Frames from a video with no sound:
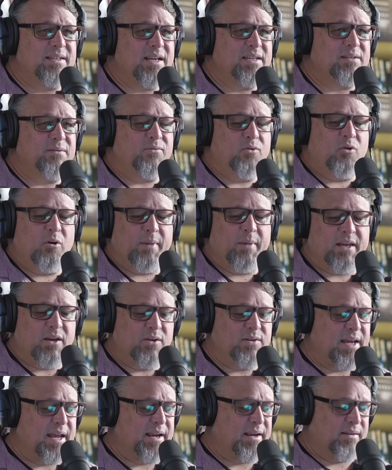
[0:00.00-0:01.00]
It doesn't form like
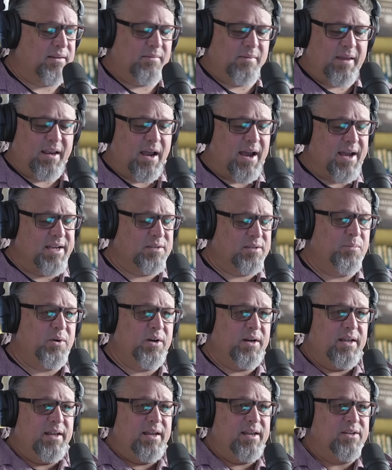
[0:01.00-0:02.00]
you take like ice and
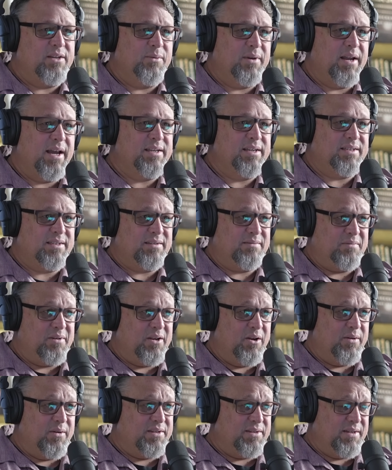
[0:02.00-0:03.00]
put it into an ice,
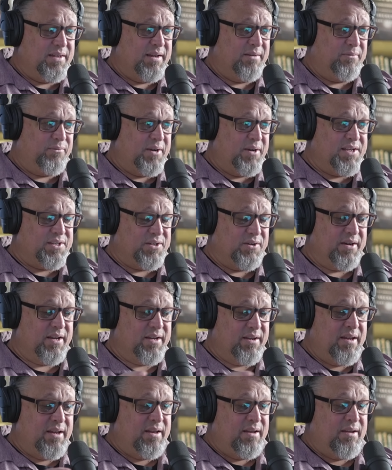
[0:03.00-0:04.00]
you know, into the freezer and
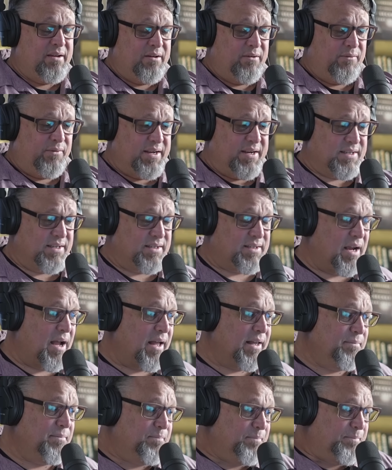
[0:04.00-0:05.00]
it freezes
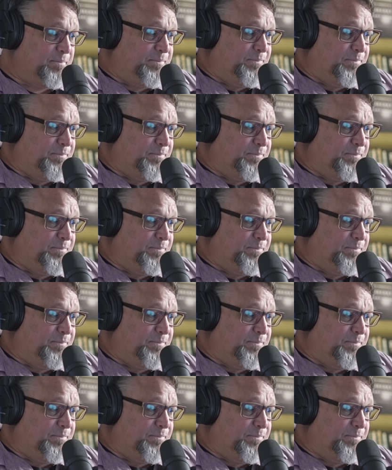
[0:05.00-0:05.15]
solid.